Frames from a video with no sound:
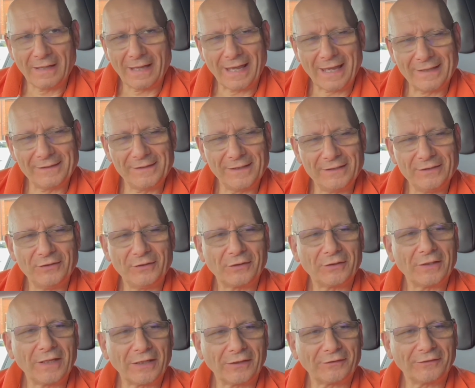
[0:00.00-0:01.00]
and then you
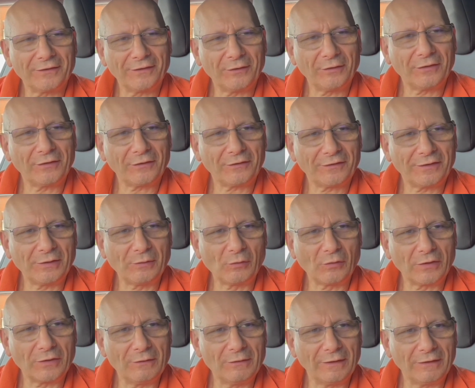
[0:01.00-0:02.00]
can actually see what
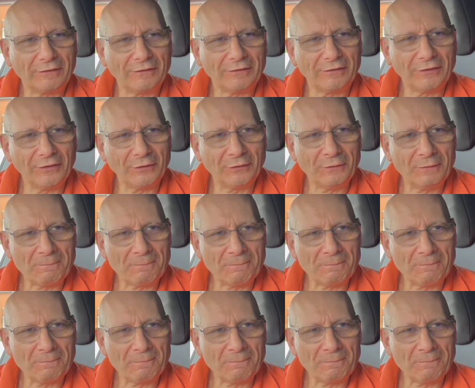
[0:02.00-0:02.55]
you need to do.